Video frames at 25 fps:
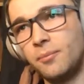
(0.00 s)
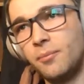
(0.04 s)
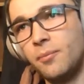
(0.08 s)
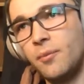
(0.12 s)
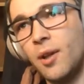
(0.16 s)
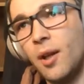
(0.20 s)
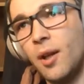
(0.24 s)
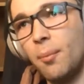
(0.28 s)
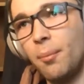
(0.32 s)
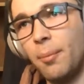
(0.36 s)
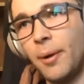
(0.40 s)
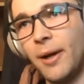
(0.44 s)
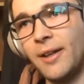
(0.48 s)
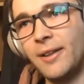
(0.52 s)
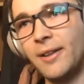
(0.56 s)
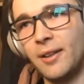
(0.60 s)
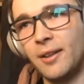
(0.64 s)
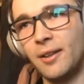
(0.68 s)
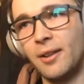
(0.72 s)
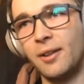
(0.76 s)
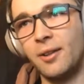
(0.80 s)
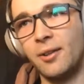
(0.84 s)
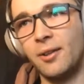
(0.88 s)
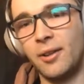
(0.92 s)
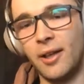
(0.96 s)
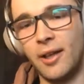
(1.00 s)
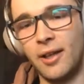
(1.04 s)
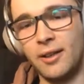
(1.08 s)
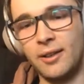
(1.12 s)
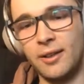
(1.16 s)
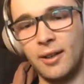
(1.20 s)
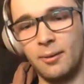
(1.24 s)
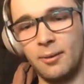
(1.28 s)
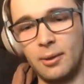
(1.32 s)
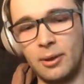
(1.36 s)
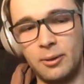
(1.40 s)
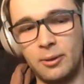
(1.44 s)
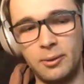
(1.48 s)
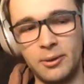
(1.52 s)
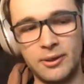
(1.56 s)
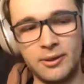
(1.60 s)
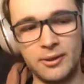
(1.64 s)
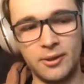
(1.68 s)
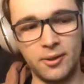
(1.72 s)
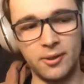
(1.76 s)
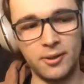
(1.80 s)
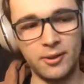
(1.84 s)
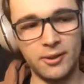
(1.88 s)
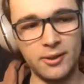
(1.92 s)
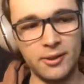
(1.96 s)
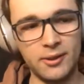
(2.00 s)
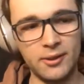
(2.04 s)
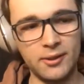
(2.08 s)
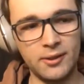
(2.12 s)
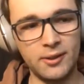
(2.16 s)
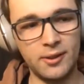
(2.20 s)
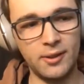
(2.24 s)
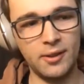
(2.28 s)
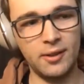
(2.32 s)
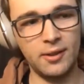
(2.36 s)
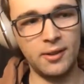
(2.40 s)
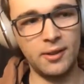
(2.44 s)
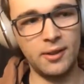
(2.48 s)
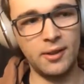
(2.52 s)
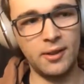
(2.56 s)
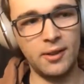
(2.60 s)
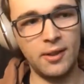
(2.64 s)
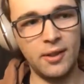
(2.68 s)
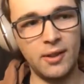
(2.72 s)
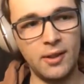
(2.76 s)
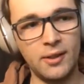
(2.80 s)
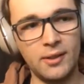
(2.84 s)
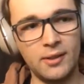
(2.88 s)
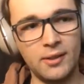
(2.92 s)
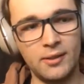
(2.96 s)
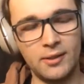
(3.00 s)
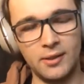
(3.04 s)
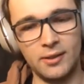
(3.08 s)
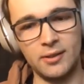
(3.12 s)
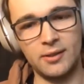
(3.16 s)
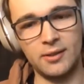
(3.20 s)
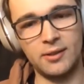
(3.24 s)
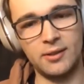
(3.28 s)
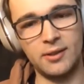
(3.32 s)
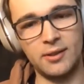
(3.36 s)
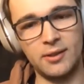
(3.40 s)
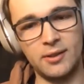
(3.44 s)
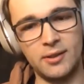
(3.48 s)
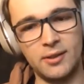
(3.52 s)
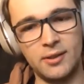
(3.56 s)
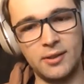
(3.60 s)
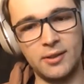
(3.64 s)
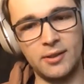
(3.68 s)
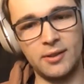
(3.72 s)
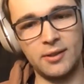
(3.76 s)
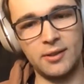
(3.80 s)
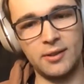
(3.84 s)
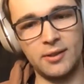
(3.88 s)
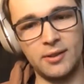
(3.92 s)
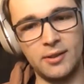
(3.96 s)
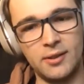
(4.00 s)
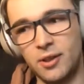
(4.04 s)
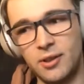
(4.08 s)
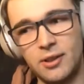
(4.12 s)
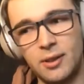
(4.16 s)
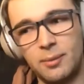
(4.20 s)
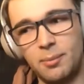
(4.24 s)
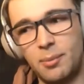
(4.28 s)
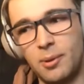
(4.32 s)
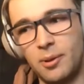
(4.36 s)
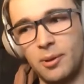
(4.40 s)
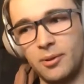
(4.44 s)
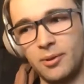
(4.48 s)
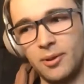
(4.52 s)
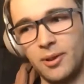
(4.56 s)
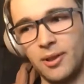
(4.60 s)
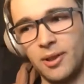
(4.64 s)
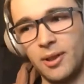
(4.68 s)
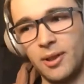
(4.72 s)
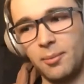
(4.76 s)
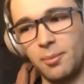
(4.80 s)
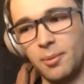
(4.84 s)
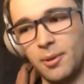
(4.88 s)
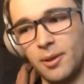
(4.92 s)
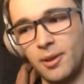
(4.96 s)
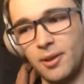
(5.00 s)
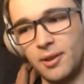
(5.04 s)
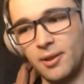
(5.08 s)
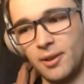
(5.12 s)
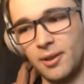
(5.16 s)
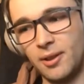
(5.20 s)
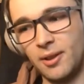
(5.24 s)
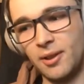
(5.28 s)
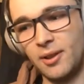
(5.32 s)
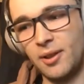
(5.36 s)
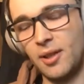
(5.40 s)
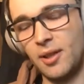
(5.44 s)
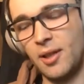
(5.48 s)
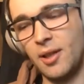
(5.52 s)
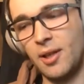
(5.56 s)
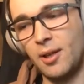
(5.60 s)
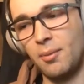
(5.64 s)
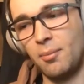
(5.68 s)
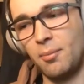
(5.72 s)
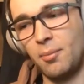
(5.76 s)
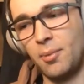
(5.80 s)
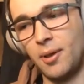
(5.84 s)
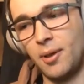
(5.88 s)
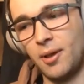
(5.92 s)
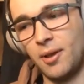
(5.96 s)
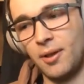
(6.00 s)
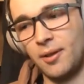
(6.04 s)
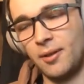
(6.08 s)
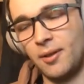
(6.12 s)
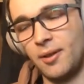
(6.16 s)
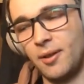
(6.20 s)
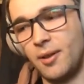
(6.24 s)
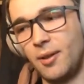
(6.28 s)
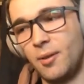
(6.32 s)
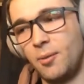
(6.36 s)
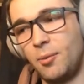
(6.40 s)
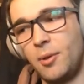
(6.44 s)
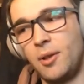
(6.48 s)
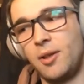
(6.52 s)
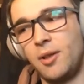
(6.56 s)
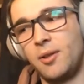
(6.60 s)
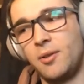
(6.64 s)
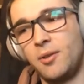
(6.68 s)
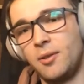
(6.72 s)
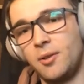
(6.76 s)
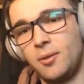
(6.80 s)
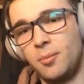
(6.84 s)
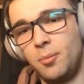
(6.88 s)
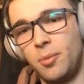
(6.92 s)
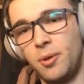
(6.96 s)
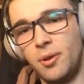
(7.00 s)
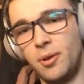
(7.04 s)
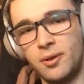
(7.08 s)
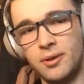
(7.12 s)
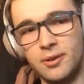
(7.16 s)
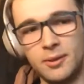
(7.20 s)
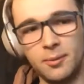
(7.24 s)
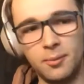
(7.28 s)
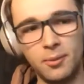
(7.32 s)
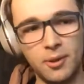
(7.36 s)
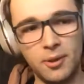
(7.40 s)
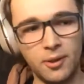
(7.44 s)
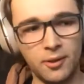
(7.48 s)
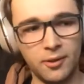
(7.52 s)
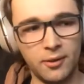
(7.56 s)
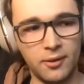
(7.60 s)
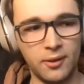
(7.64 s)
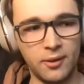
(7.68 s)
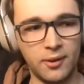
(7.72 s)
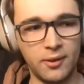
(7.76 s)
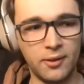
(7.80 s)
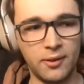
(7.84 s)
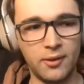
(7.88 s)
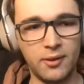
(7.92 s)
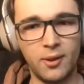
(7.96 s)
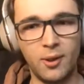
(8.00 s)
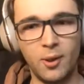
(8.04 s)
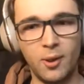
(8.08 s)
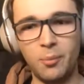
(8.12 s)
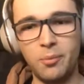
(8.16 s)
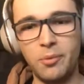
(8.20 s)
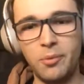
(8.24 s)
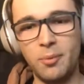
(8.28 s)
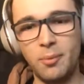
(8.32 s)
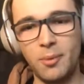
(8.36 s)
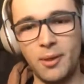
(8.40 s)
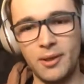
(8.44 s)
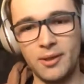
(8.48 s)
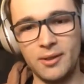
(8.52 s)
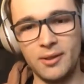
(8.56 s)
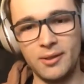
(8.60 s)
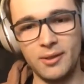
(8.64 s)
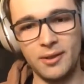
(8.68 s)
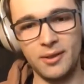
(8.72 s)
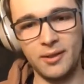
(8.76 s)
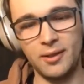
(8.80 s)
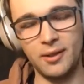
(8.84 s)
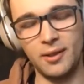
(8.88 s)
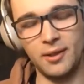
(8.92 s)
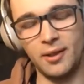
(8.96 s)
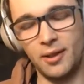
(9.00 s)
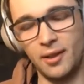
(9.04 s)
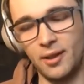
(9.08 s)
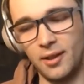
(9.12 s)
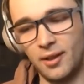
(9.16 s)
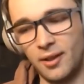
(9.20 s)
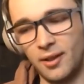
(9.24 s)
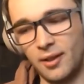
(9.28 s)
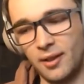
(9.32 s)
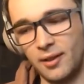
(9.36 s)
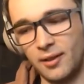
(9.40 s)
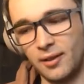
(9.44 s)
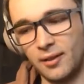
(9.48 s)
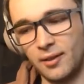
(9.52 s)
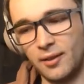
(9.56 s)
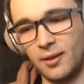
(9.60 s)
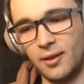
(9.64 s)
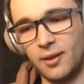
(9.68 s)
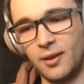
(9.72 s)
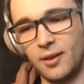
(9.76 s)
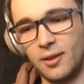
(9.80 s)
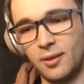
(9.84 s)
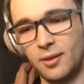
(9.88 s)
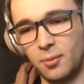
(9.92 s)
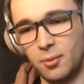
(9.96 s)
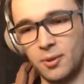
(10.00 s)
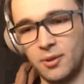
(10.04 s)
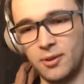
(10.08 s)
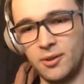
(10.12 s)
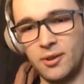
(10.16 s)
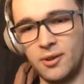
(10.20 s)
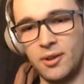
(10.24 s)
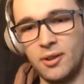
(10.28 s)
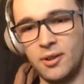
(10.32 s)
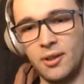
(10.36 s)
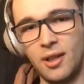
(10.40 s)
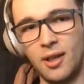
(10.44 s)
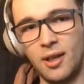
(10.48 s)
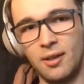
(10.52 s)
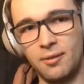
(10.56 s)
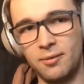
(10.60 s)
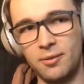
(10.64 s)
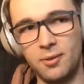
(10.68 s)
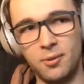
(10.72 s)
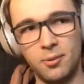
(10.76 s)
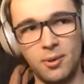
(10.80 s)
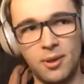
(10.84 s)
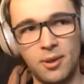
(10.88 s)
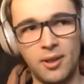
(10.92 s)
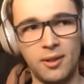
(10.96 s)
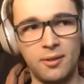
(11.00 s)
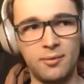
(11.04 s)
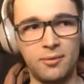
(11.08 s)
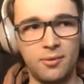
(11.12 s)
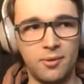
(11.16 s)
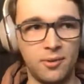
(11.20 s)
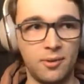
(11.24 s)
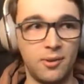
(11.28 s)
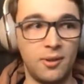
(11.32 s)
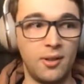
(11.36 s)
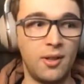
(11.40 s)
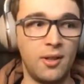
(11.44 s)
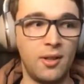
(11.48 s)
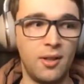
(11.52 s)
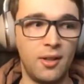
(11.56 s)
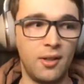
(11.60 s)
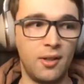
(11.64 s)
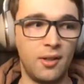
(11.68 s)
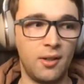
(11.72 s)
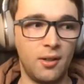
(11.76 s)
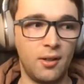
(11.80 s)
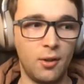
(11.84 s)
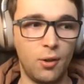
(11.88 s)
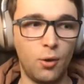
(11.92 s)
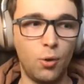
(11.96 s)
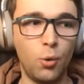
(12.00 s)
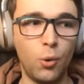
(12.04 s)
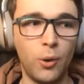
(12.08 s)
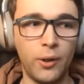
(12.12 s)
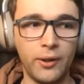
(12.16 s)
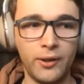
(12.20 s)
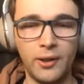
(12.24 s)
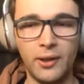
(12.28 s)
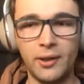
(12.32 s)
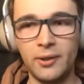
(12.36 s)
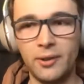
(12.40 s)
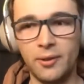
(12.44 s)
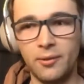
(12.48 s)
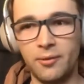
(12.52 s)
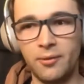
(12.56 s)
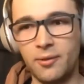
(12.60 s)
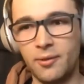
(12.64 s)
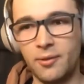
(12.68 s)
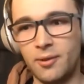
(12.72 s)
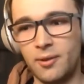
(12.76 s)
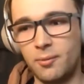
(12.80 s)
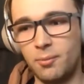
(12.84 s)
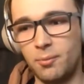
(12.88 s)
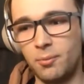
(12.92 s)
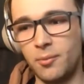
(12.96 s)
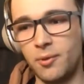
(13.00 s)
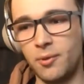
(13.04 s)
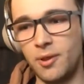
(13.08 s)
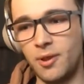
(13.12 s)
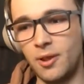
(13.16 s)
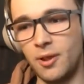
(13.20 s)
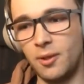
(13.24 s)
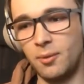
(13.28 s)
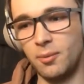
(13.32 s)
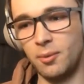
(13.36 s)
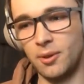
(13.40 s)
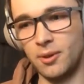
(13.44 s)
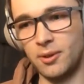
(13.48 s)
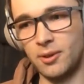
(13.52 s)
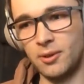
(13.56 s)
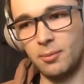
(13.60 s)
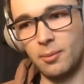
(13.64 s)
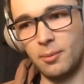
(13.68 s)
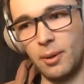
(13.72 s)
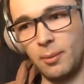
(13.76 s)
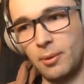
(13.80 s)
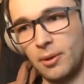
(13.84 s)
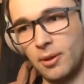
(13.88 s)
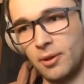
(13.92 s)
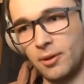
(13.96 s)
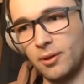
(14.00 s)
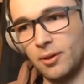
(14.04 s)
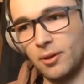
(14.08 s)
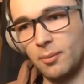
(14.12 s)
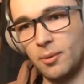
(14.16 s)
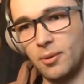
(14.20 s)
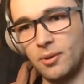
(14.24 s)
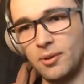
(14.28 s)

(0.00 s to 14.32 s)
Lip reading: better allocate our resources, since it wasn't just about link building, but we could build some content, optimize it, and it was enough to rank for quite a lot of keywords. Maybe not the most